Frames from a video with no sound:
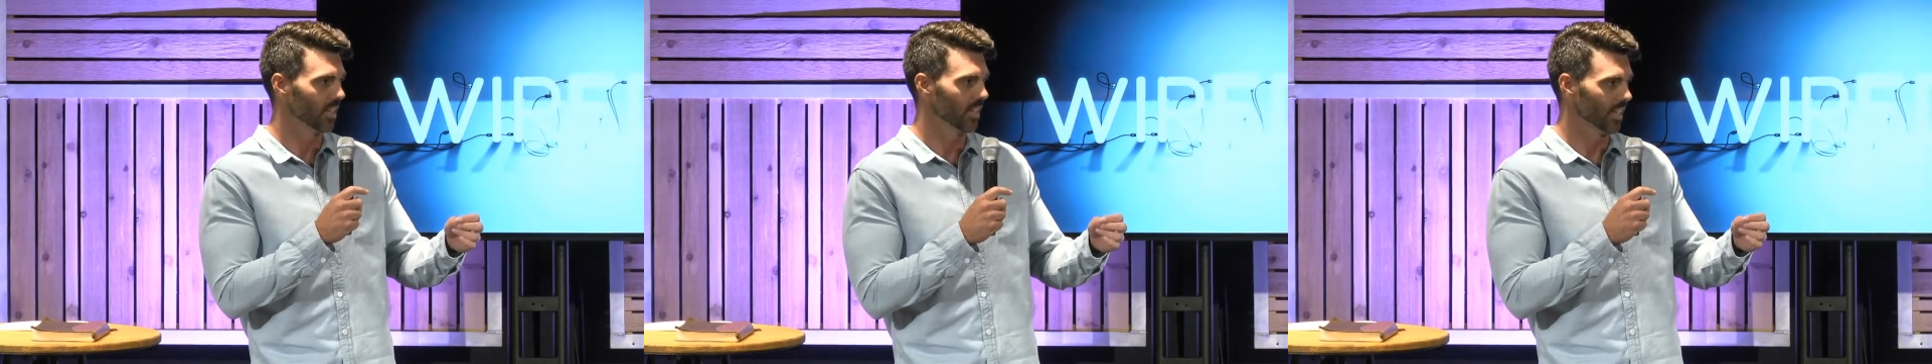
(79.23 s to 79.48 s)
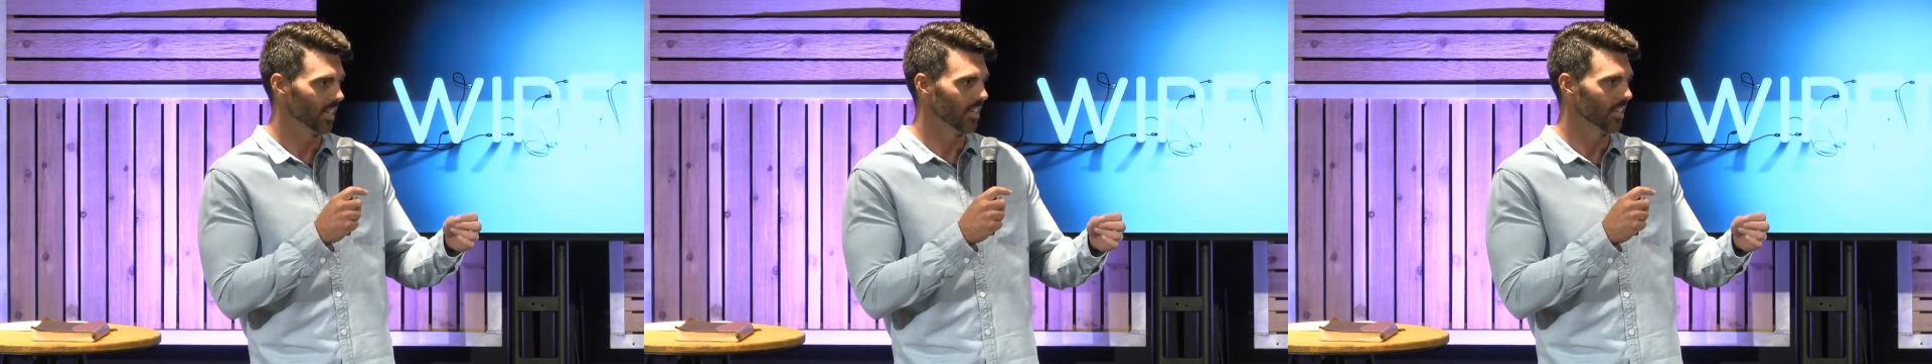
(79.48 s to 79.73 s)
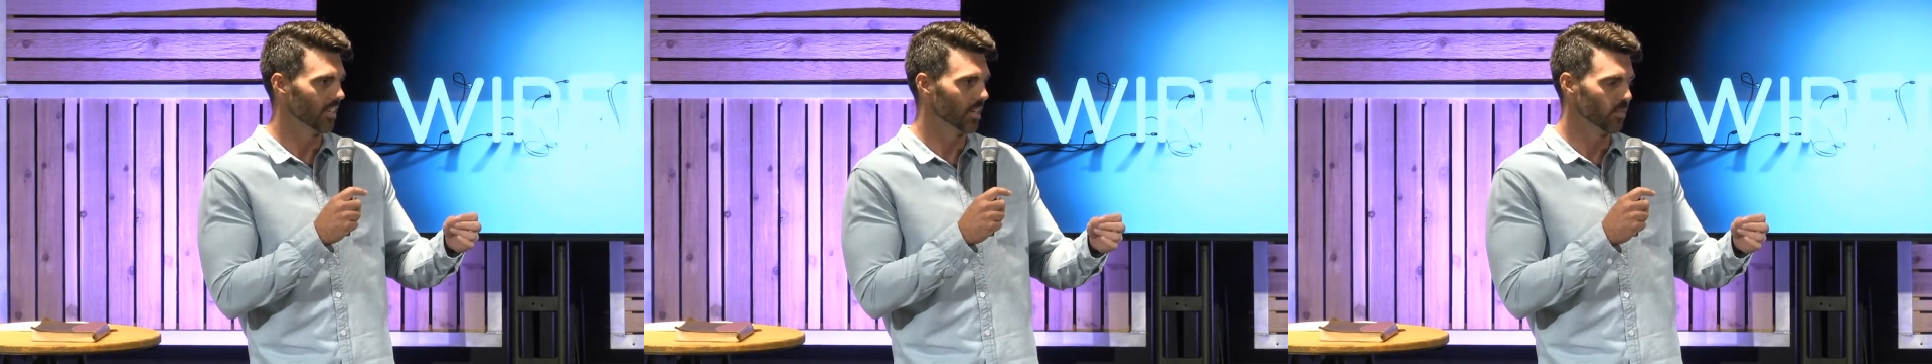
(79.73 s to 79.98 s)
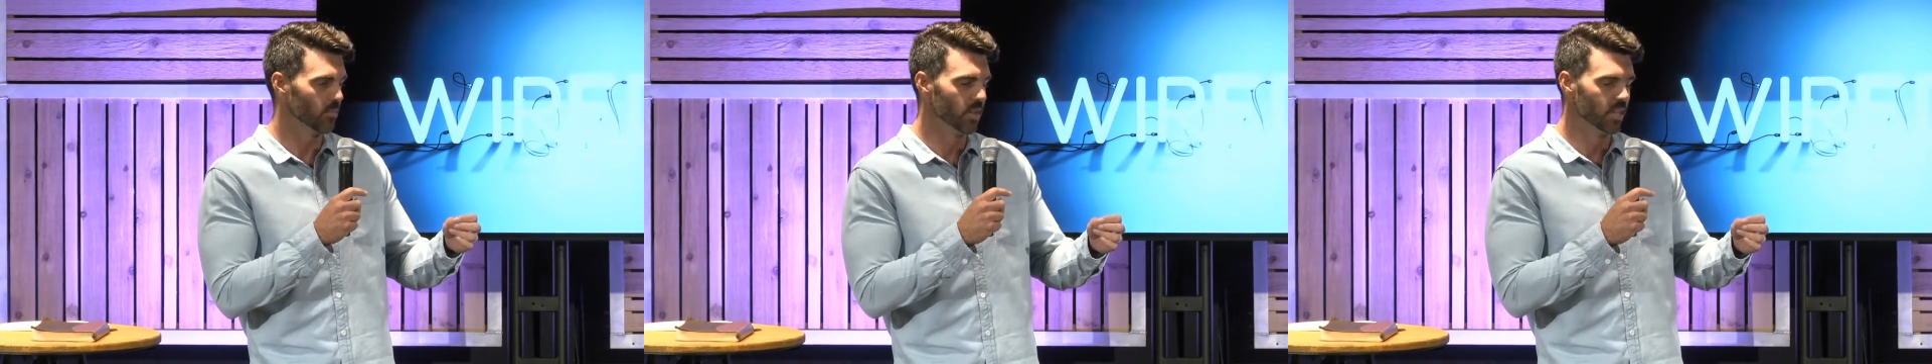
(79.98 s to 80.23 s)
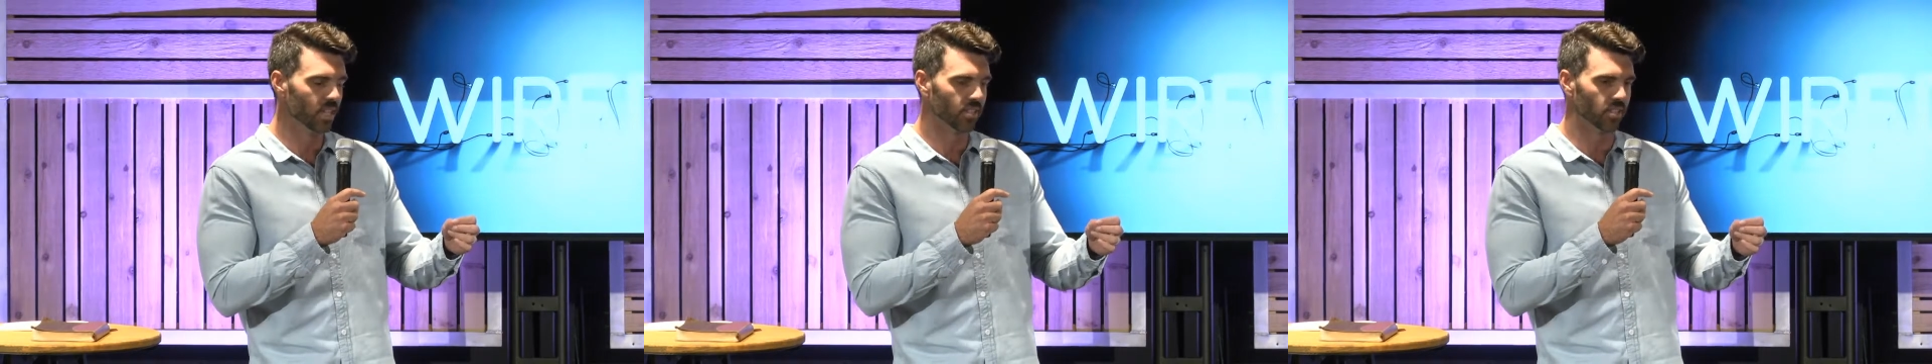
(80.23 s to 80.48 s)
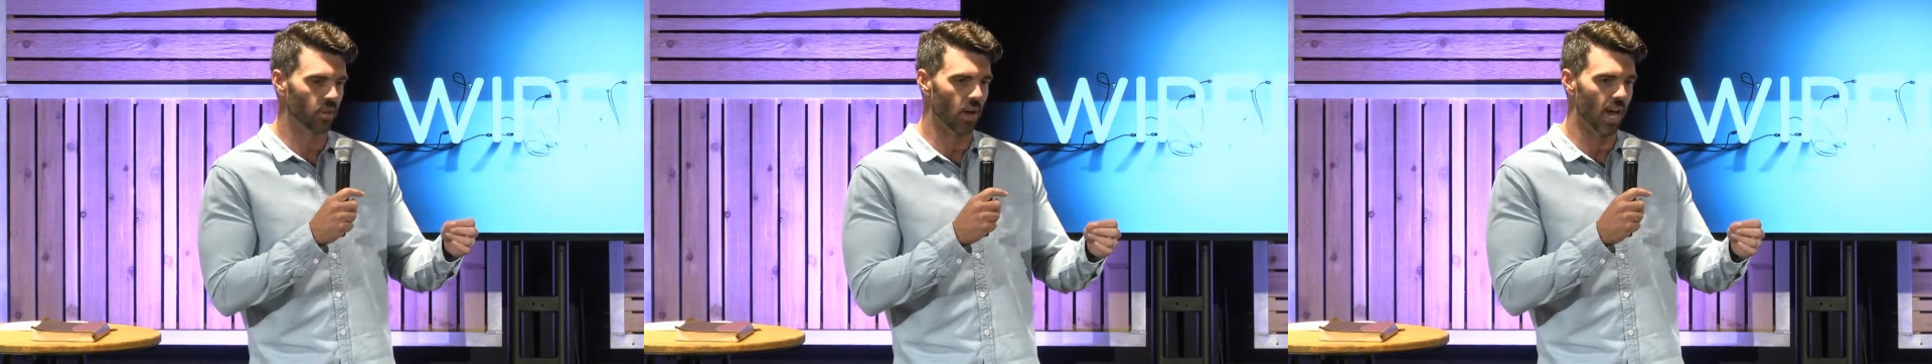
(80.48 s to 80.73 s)
And um,
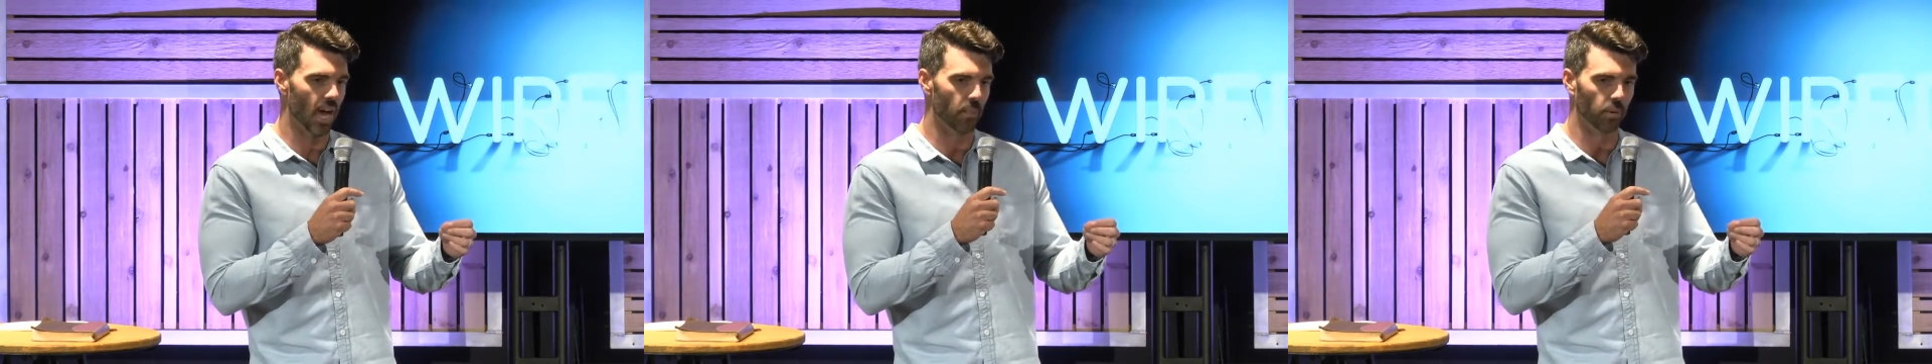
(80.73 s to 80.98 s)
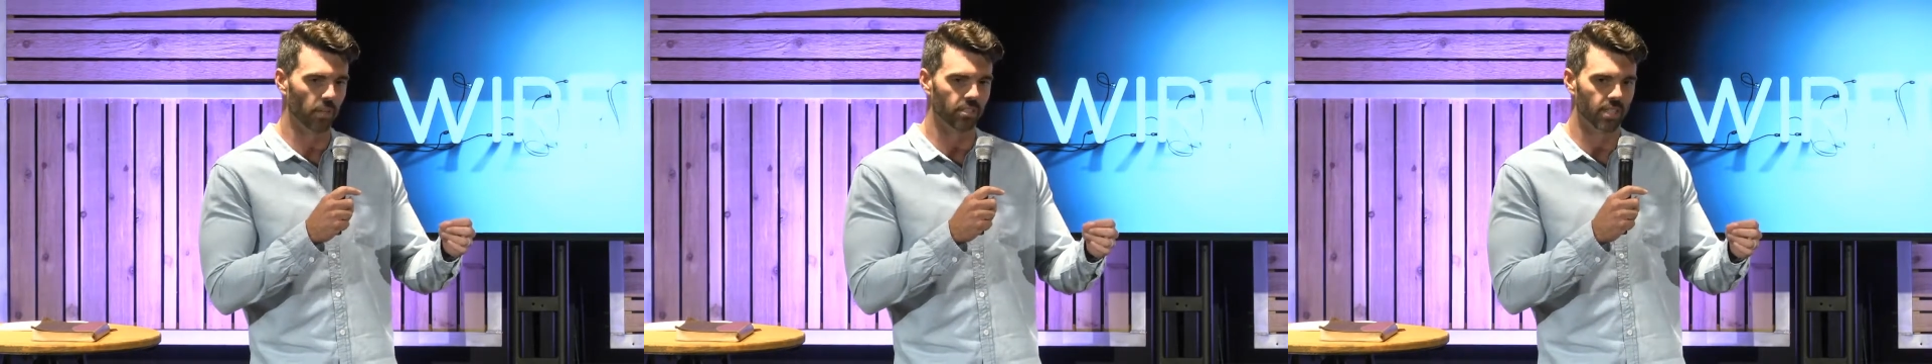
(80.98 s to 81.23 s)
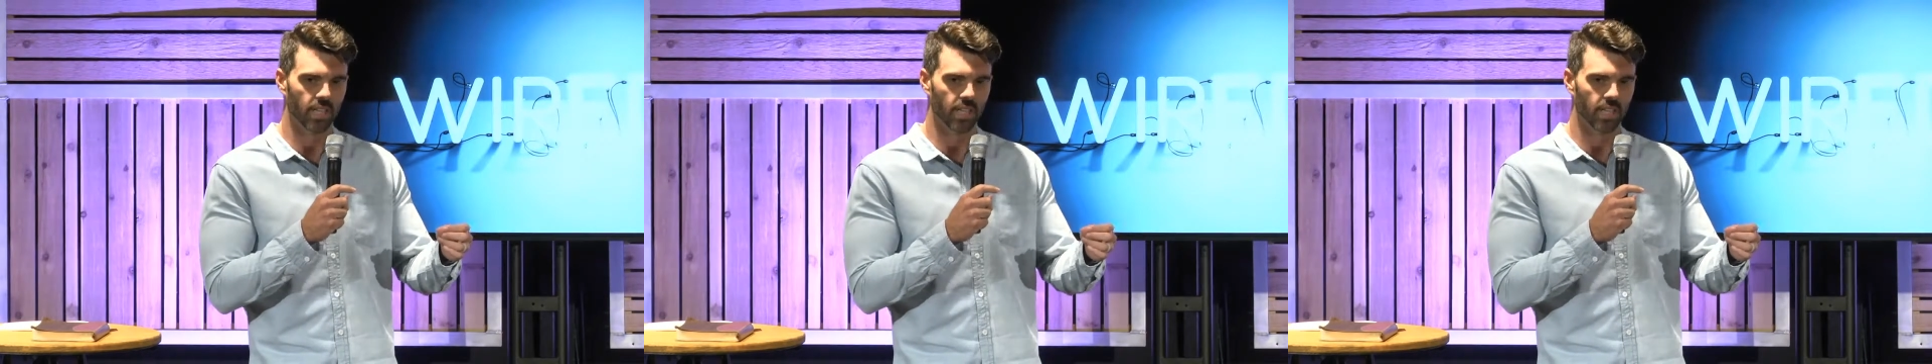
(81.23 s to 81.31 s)
so I appreciate it.